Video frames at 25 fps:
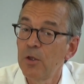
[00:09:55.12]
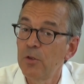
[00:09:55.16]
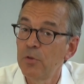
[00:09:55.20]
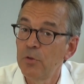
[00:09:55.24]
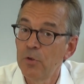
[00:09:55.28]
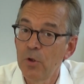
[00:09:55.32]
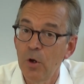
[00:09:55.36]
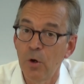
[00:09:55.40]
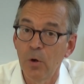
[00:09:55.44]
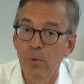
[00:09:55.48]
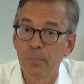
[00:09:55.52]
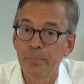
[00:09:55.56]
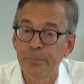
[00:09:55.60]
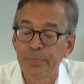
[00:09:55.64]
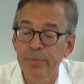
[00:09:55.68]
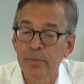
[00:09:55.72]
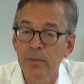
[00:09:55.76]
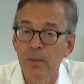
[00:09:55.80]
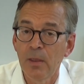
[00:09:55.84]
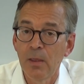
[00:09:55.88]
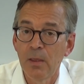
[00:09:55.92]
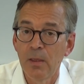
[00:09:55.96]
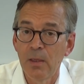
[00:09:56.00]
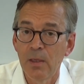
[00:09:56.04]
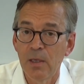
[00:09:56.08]
No.
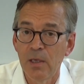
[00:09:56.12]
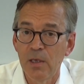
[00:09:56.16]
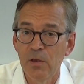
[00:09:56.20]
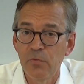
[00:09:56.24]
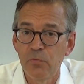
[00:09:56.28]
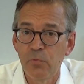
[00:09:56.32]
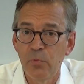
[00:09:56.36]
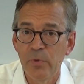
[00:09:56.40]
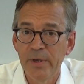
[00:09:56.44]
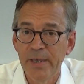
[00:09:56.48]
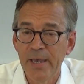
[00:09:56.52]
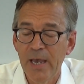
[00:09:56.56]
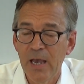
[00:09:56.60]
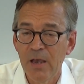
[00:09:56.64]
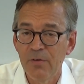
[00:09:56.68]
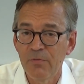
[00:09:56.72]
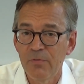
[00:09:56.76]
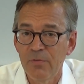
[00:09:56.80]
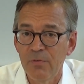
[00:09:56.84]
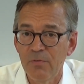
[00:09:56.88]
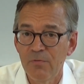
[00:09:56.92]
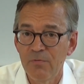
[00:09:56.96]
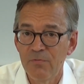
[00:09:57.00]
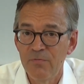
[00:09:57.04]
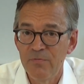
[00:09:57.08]
If we
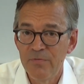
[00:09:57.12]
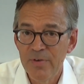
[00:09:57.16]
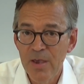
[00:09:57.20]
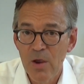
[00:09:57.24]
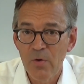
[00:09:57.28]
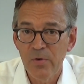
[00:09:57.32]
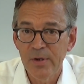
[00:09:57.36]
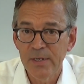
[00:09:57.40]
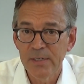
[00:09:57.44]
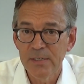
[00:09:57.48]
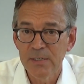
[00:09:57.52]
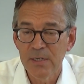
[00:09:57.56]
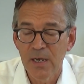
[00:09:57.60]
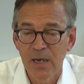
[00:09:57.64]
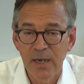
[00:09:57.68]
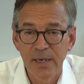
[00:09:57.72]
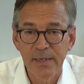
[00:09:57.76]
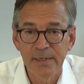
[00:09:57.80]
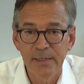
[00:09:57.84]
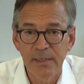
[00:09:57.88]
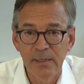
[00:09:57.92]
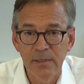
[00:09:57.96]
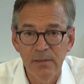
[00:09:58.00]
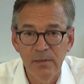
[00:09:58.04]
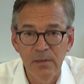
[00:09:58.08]
have very
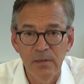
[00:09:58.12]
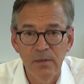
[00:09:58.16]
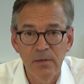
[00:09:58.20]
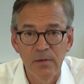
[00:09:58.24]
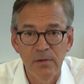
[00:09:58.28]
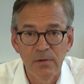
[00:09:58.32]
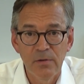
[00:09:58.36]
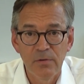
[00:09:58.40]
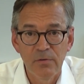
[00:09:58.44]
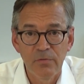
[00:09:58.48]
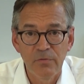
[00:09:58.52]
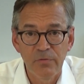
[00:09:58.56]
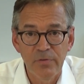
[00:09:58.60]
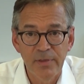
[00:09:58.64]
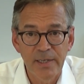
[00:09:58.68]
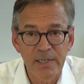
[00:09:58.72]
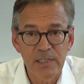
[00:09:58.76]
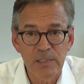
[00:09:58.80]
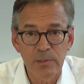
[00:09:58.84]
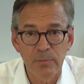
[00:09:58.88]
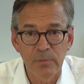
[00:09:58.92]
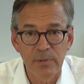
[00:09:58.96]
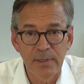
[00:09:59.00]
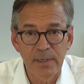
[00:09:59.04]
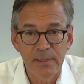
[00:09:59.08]
tiny
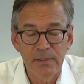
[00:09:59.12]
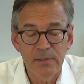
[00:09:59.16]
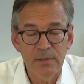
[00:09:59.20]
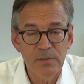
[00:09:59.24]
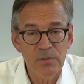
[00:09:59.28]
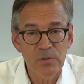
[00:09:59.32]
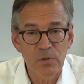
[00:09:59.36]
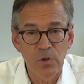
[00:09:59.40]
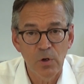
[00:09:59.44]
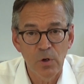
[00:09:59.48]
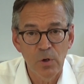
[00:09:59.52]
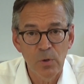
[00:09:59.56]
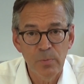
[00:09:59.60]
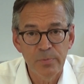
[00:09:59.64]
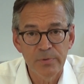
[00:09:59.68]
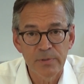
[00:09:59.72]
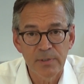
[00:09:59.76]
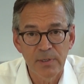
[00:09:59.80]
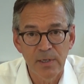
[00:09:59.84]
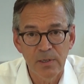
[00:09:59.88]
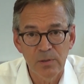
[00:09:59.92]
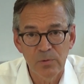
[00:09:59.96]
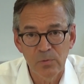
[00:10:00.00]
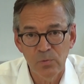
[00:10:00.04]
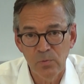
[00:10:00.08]
flexible endoscopes,
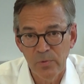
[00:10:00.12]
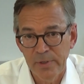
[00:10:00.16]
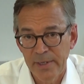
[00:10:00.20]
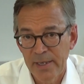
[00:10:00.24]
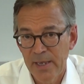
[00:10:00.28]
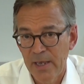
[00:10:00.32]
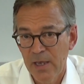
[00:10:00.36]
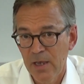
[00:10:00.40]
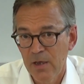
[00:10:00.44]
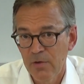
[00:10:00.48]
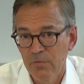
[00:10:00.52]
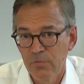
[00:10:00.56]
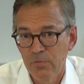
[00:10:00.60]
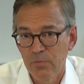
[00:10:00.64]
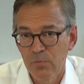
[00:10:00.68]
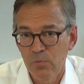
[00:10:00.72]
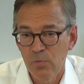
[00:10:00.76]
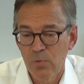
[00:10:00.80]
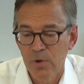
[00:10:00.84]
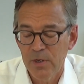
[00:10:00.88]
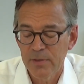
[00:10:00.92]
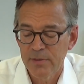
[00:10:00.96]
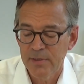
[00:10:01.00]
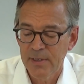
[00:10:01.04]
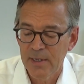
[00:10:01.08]
and we have
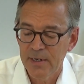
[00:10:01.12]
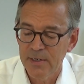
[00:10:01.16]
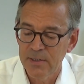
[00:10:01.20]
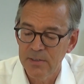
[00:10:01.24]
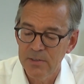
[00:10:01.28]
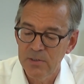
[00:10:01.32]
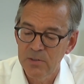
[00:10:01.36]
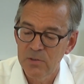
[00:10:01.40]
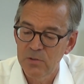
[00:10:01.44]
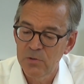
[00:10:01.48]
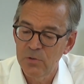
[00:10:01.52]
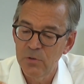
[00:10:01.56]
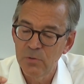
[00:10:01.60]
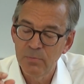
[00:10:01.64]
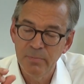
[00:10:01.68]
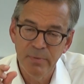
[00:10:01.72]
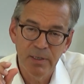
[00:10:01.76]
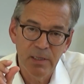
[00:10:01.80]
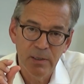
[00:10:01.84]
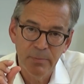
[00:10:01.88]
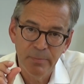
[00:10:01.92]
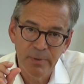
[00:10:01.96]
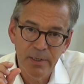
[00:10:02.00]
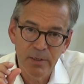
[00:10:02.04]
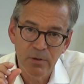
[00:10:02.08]
one that is two
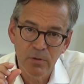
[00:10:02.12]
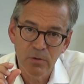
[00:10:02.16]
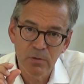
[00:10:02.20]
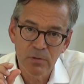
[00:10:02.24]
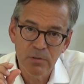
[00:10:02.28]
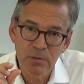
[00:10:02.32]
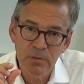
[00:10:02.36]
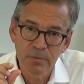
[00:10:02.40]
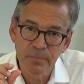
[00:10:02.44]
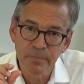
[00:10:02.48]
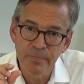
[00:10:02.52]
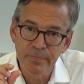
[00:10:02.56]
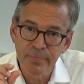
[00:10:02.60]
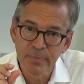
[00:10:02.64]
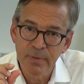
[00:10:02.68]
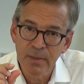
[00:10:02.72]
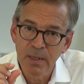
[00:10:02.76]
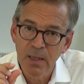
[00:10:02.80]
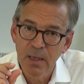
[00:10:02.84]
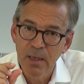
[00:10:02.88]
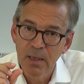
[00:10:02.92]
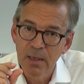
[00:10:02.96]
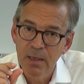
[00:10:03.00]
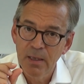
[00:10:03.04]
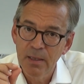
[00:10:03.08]
millimeters
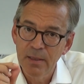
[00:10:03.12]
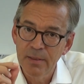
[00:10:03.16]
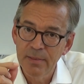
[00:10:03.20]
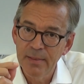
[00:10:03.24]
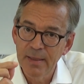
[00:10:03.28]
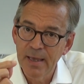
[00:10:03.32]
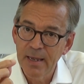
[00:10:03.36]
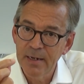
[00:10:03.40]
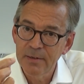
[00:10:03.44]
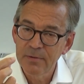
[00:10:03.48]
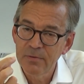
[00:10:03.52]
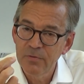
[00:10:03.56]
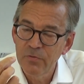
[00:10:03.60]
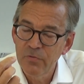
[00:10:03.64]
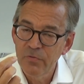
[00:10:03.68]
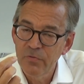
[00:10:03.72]
that